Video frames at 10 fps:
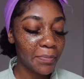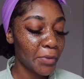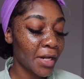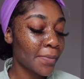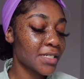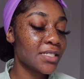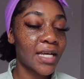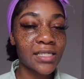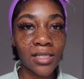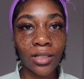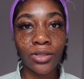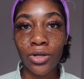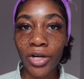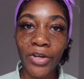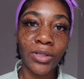pretty much says that the
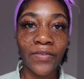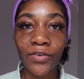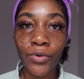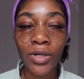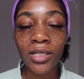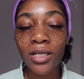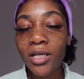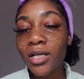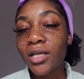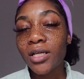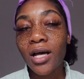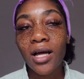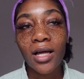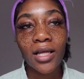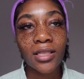longer you leave it on,
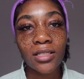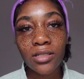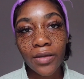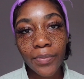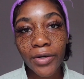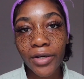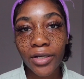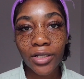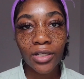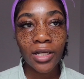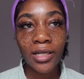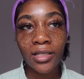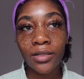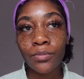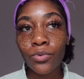the deeper
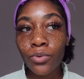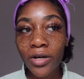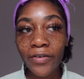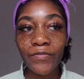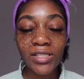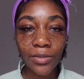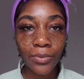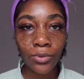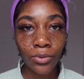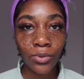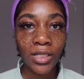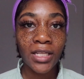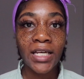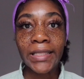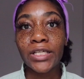and the more visible
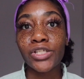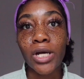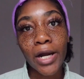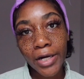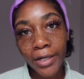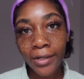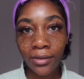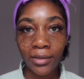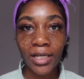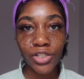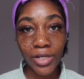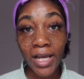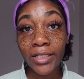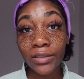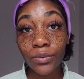and the darker that your
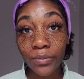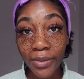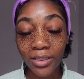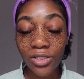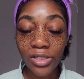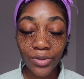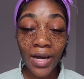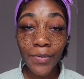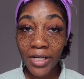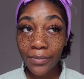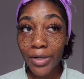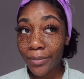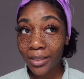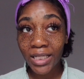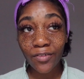henna will be. So I'm gonna
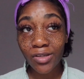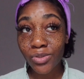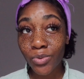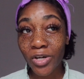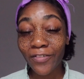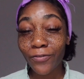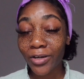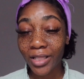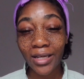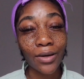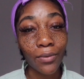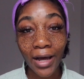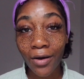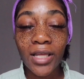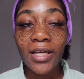probably leave these on for like a
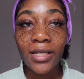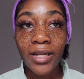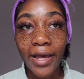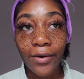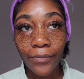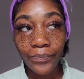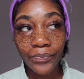while. Now